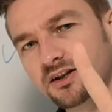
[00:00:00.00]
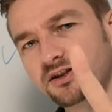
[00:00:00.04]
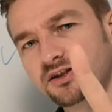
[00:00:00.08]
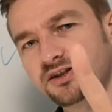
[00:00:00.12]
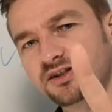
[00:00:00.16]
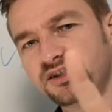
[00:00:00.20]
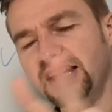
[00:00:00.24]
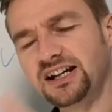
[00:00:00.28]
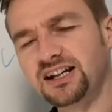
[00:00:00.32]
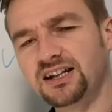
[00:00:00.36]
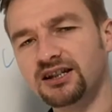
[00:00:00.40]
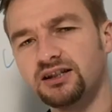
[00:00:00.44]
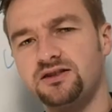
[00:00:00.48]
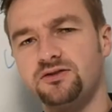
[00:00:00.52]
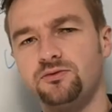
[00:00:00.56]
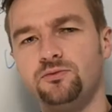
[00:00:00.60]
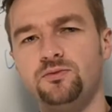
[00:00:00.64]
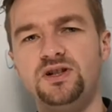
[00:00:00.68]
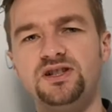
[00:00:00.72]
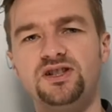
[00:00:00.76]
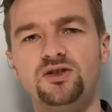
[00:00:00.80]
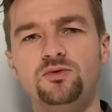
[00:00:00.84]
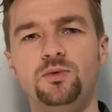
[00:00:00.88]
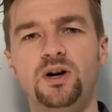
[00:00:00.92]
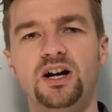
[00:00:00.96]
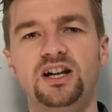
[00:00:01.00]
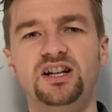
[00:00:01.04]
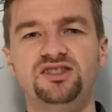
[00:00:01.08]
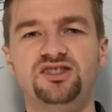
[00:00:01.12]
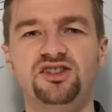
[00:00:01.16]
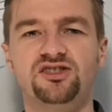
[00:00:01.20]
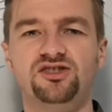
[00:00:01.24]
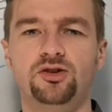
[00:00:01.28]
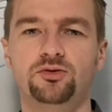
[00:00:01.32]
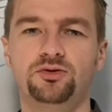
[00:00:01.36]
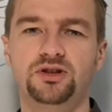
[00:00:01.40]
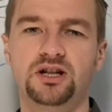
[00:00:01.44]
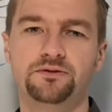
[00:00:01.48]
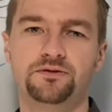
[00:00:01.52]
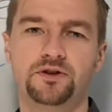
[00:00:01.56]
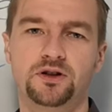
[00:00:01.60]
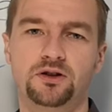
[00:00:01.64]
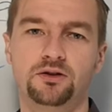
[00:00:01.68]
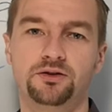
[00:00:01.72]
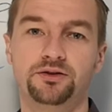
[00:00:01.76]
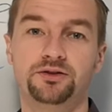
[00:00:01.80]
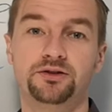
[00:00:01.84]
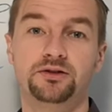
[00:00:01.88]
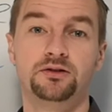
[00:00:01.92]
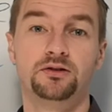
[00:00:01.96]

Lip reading: Second reason why this is so difficult.